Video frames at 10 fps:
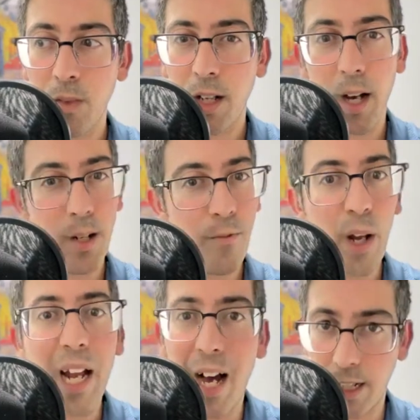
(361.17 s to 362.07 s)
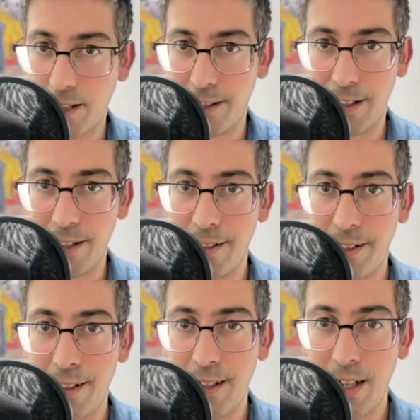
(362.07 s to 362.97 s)
kind of a guideline.
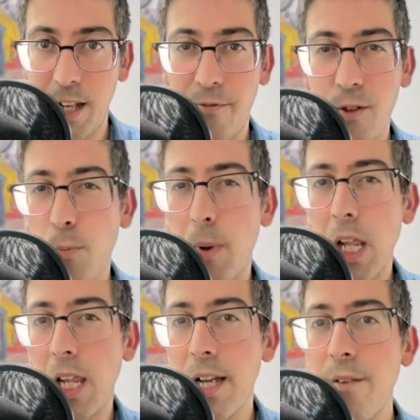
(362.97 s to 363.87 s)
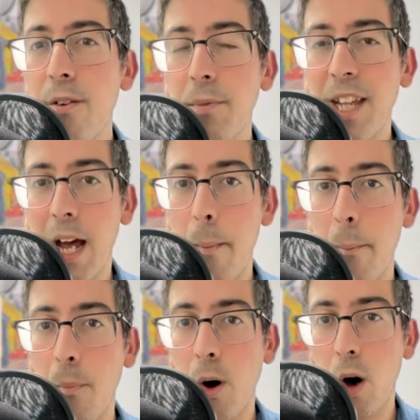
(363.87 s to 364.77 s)
If you believe in
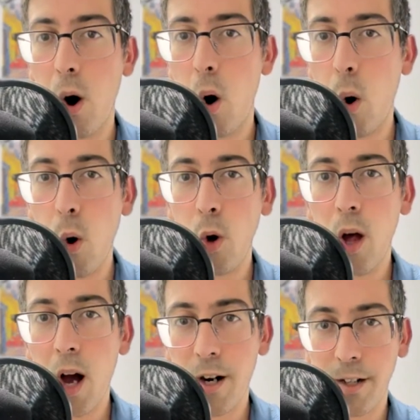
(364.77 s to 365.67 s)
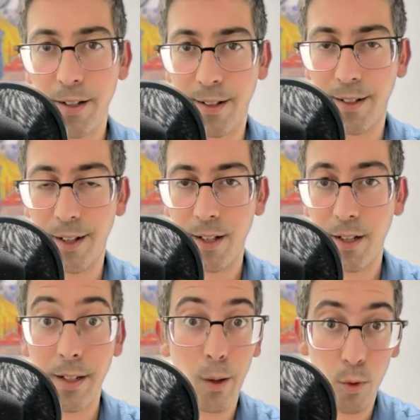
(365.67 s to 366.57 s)
them wholeheartedly,
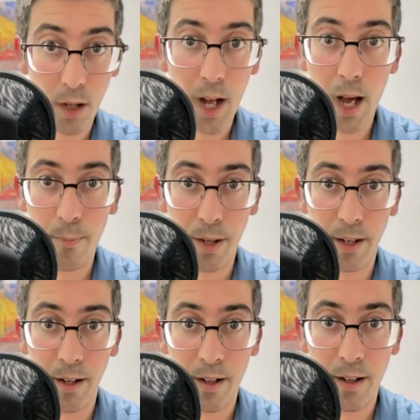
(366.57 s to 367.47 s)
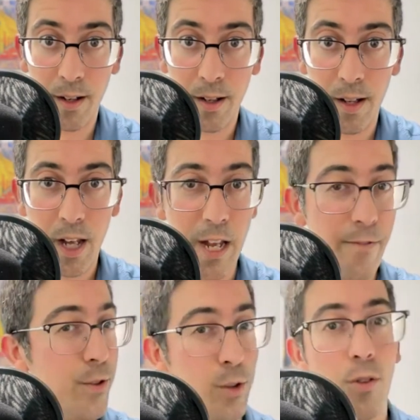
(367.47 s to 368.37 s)
they will happen.
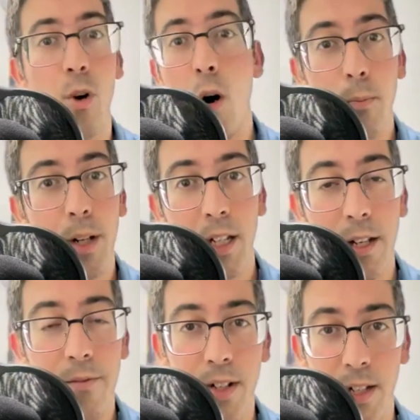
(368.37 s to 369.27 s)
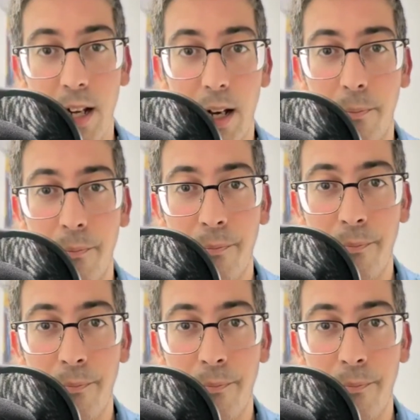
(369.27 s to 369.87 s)
If you don't believe in them,